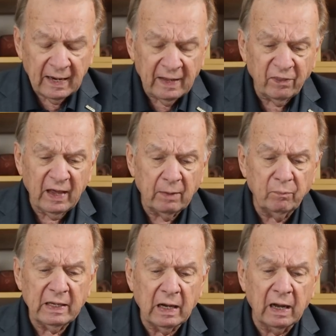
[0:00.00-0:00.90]
And
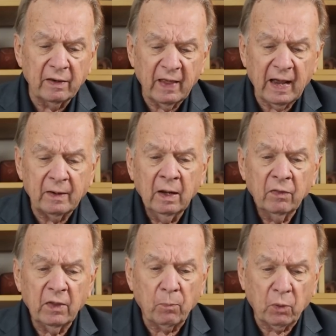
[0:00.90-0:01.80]
then beyond that, they're